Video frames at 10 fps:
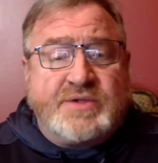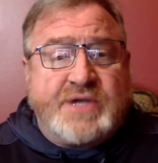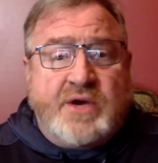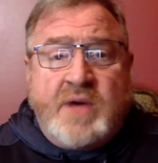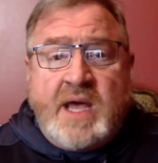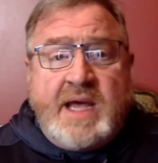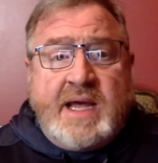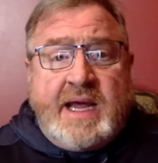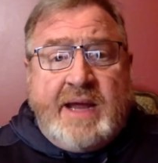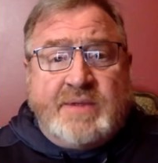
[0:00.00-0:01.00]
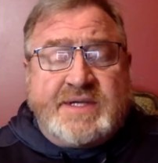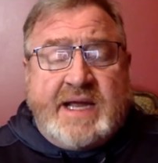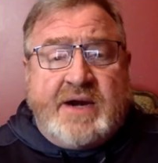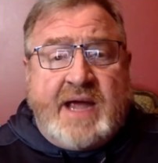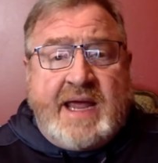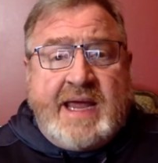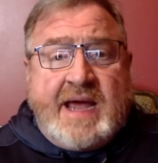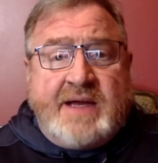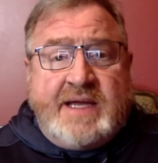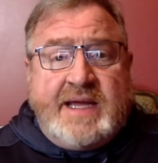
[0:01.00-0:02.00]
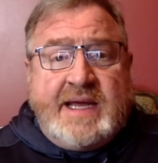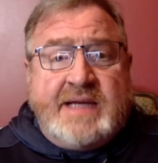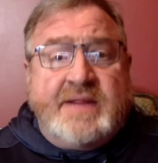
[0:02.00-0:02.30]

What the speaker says: So he was there to hang out again.